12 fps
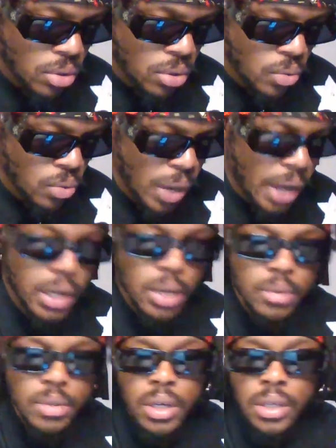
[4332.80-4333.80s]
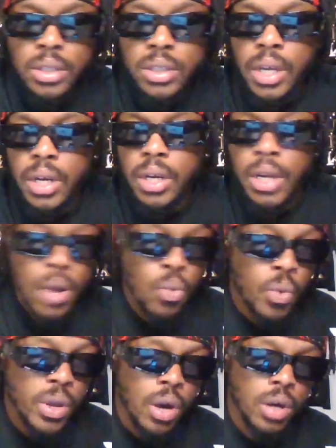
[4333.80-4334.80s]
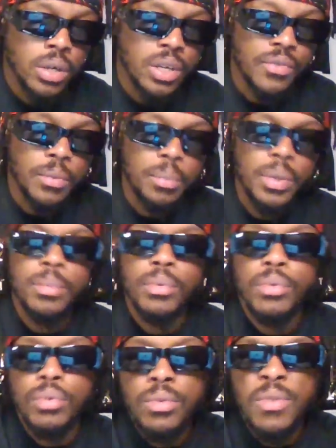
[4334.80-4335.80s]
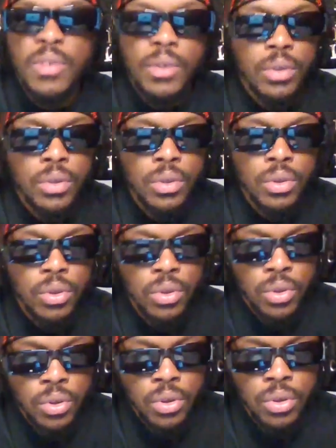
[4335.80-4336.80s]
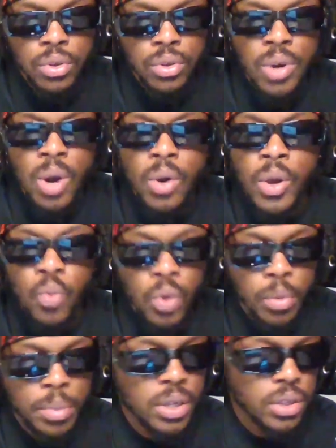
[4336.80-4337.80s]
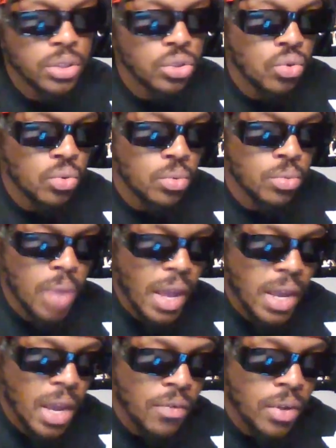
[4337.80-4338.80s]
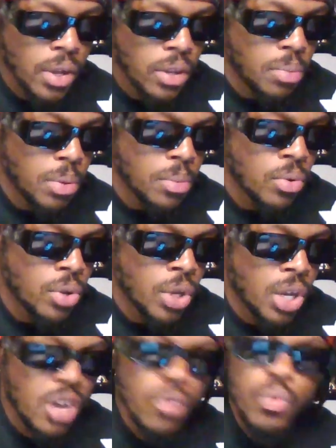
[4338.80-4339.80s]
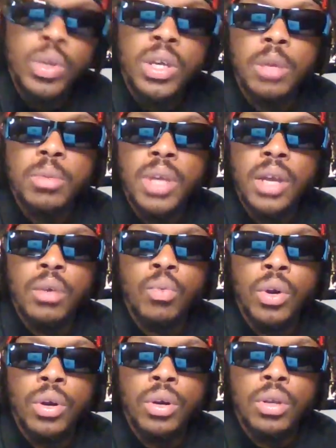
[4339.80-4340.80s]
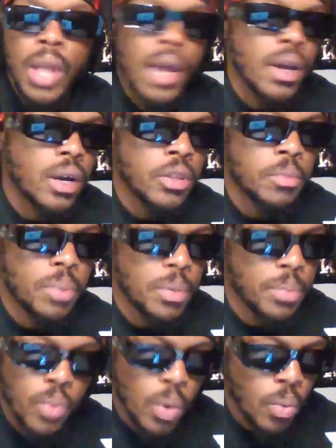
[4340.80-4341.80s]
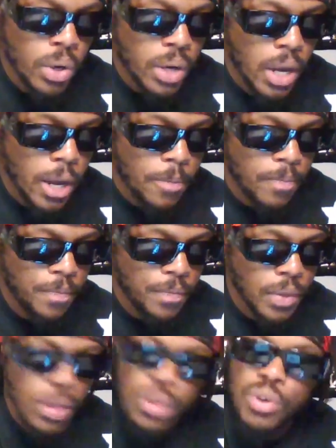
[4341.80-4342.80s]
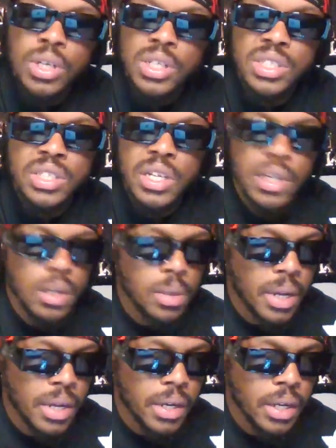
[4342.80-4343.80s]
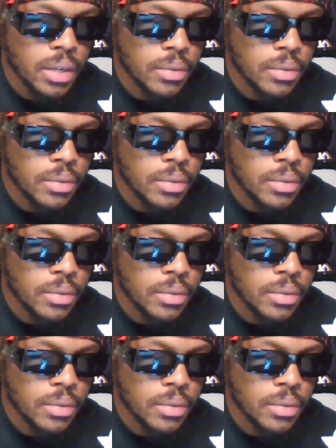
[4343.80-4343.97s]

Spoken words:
We got to come to understanding that we are different people. You know, and we'll be consumed like every other people if we keep thinking we're like other people when we're not. The Lord didn't set it up like that.